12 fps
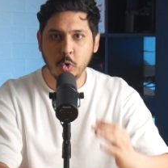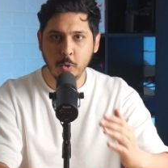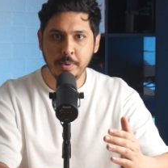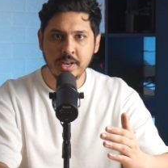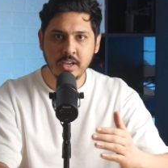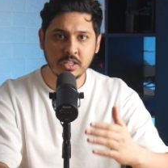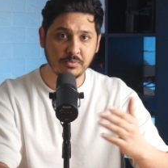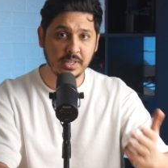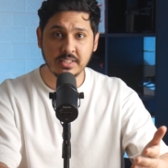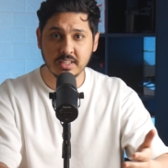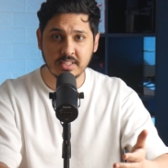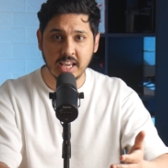Corbyn has
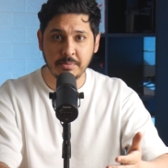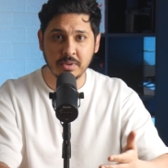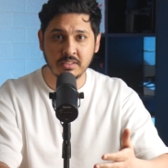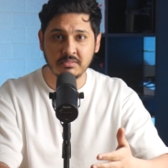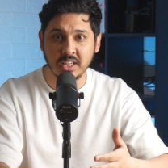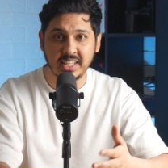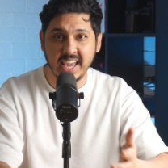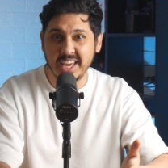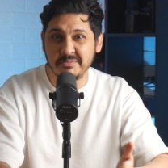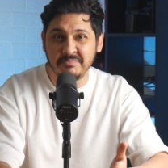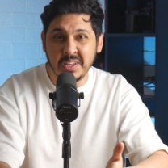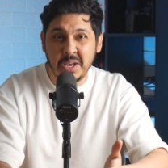released a statement,
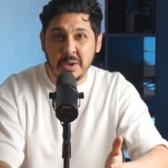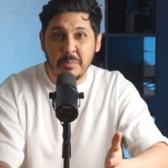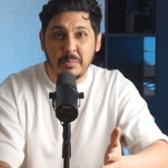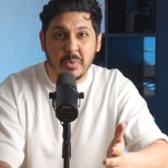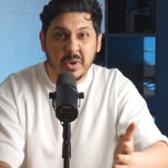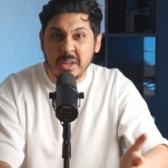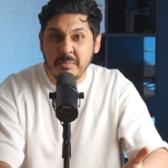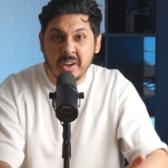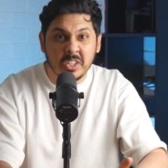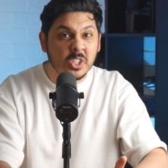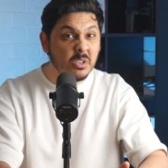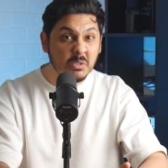again, pretty
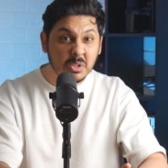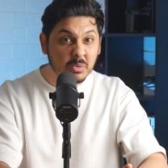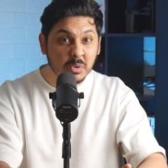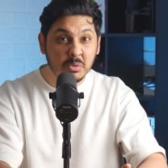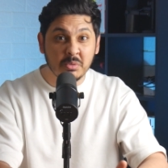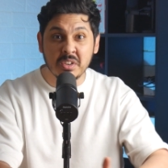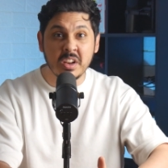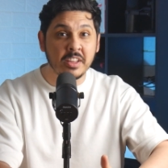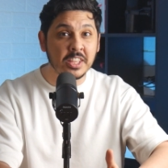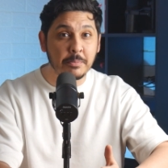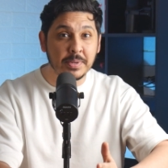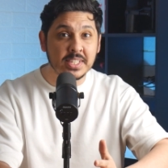much usual,
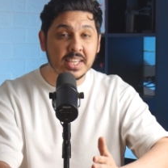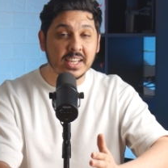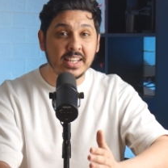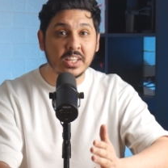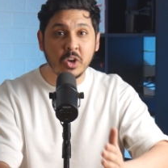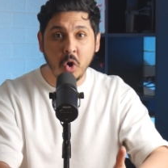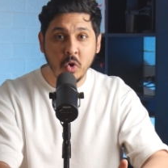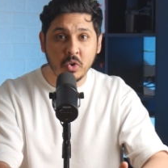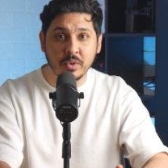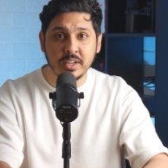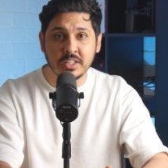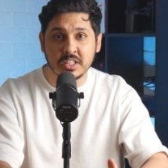nothing particularly
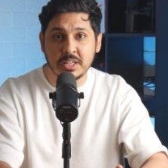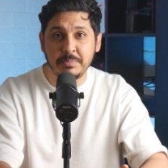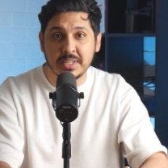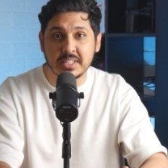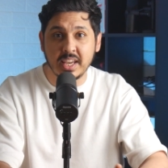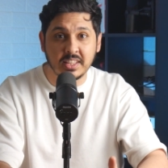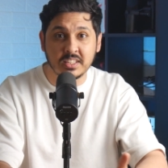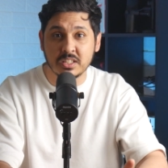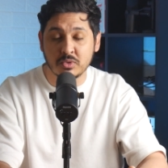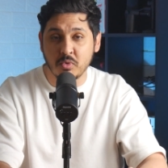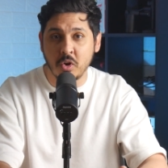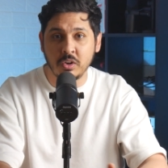concrete, just simply saying this
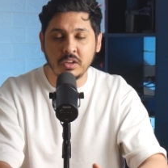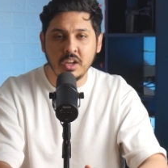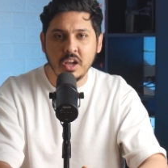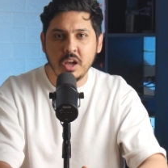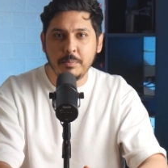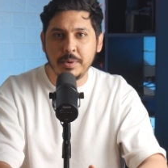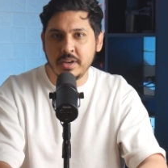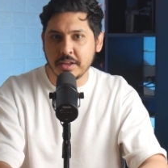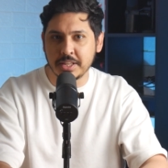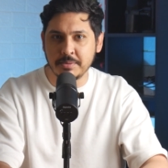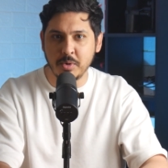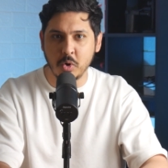is wrong, but nothing